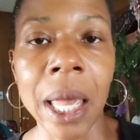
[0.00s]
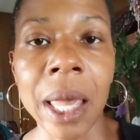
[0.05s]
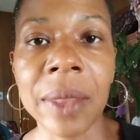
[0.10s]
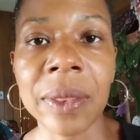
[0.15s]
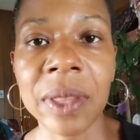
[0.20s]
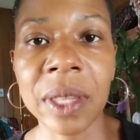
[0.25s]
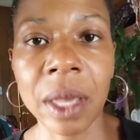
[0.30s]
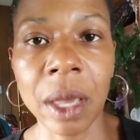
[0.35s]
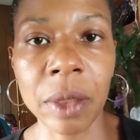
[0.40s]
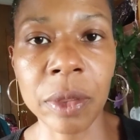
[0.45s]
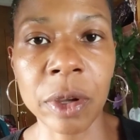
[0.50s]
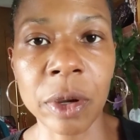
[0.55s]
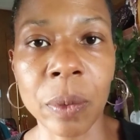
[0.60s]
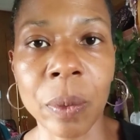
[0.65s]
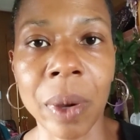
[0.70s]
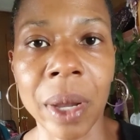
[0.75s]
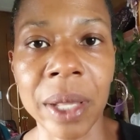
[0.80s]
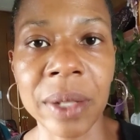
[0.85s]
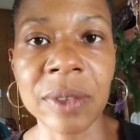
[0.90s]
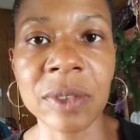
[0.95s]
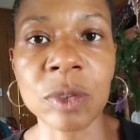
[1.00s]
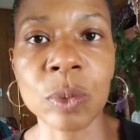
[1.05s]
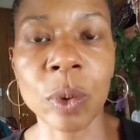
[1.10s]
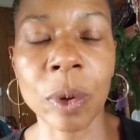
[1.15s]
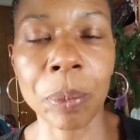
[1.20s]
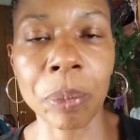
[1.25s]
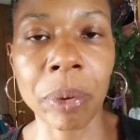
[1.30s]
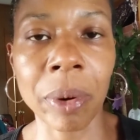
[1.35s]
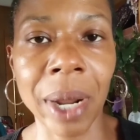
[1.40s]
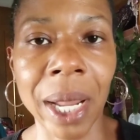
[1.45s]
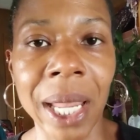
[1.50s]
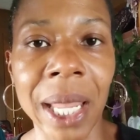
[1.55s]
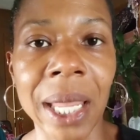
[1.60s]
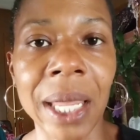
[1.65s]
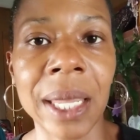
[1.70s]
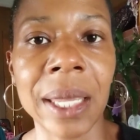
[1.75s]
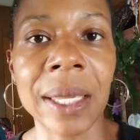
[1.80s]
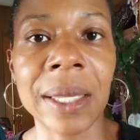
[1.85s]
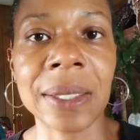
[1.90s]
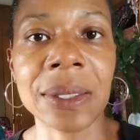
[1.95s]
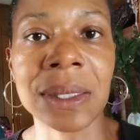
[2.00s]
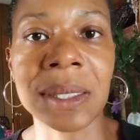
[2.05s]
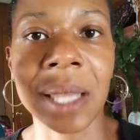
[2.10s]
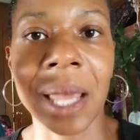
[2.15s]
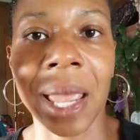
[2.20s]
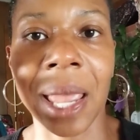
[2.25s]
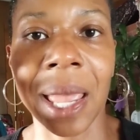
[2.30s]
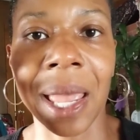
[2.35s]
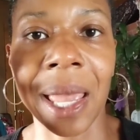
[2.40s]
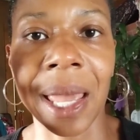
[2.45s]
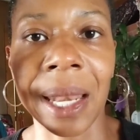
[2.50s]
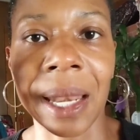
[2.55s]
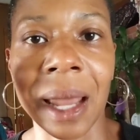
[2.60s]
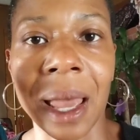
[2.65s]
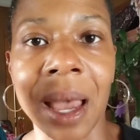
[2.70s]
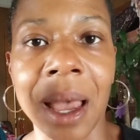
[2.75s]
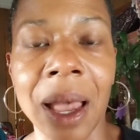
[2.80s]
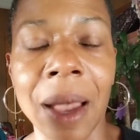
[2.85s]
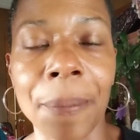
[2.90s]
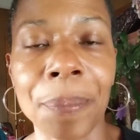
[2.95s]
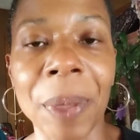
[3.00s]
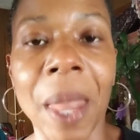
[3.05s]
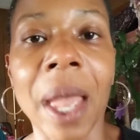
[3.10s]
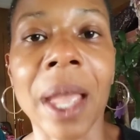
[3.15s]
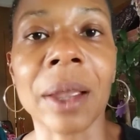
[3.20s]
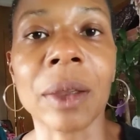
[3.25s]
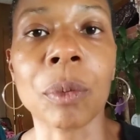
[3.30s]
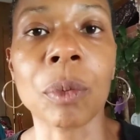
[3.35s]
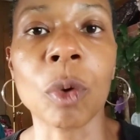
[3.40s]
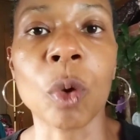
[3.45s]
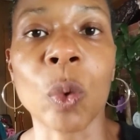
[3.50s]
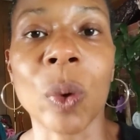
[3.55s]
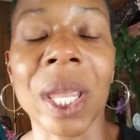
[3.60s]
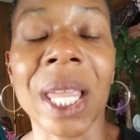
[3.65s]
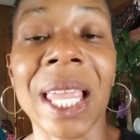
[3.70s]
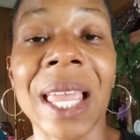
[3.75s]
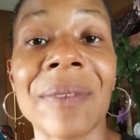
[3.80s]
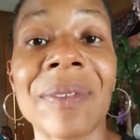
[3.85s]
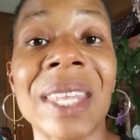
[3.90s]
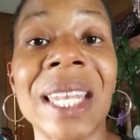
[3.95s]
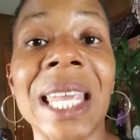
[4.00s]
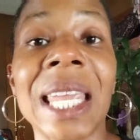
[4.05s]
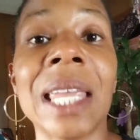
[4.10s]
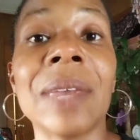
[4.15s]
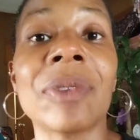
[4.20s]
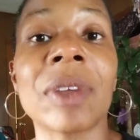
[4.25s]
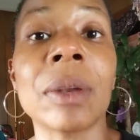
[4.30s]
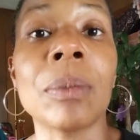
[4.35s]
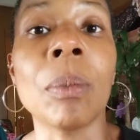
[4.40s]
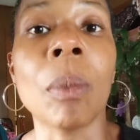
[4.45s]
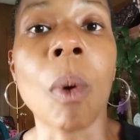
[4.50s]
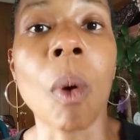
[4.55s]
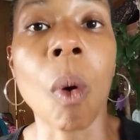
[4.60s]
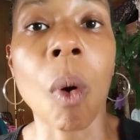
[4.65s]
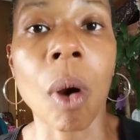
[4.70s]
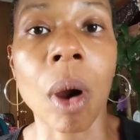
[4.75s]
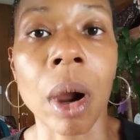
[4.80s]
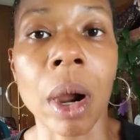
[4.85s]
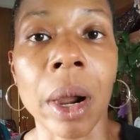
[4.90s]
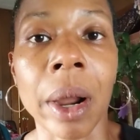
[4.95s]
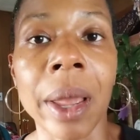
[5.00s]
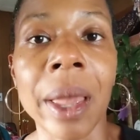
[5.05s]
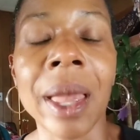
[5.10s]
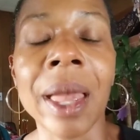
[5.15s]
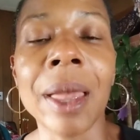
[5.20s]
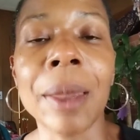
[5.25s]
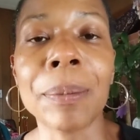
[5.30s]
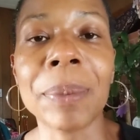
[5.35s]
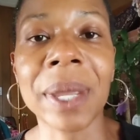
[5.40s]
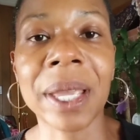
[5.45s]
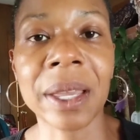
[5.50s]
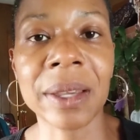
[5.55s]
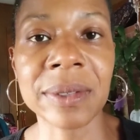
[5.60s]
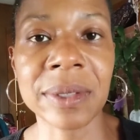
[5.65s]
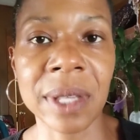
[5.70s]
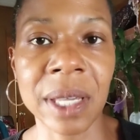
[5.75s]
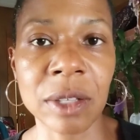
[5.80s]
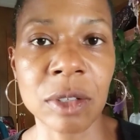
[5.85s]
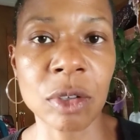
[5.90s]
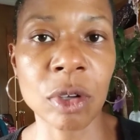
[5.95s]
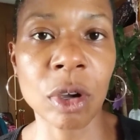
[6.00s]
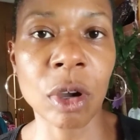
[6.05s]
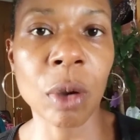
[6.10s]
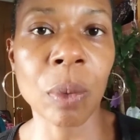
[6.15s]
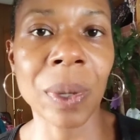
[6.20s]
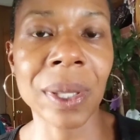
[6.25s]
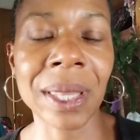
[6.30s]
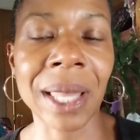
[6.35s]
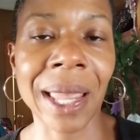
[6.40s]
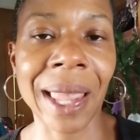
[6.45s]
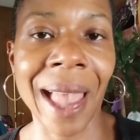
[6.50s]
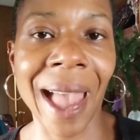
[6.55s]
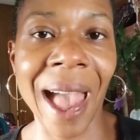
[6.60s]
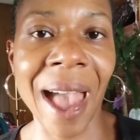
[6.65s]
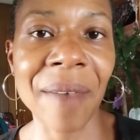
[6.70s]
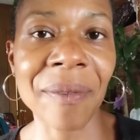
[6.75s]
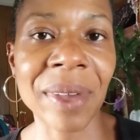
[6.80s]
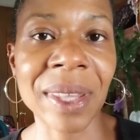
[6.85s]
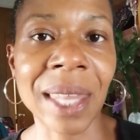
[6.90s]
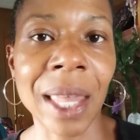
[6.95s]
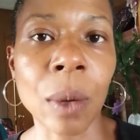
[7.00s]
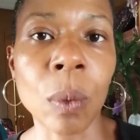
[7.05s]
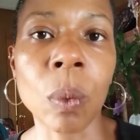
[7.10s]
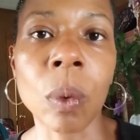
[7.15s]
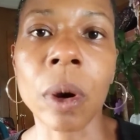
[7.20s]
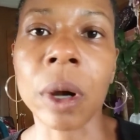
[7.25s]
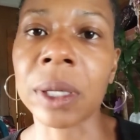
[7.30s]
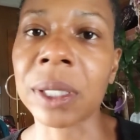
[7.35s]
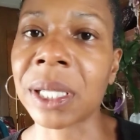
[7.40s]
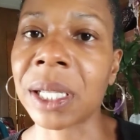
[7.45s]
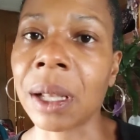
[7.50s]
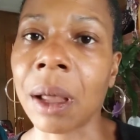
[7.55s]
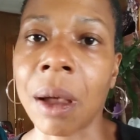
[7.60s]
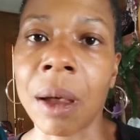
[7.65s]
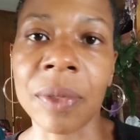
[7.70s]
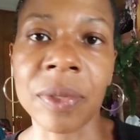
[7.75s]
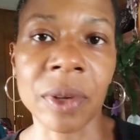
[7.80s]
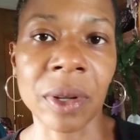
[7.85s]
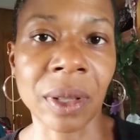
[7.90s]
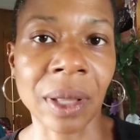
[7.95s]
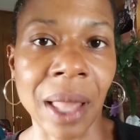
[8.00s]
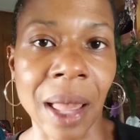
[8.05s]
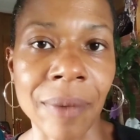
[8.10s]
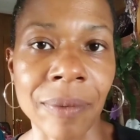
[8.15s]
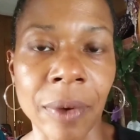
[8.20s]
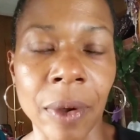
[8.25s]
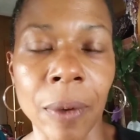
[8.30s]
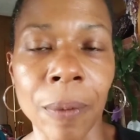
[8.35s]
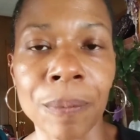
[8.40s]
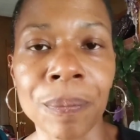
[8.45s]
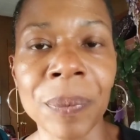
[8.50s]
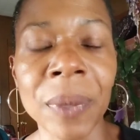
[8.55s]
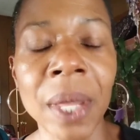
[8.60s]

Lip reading: The other ones were praised and given even more because they took what they have and they worked it on their level.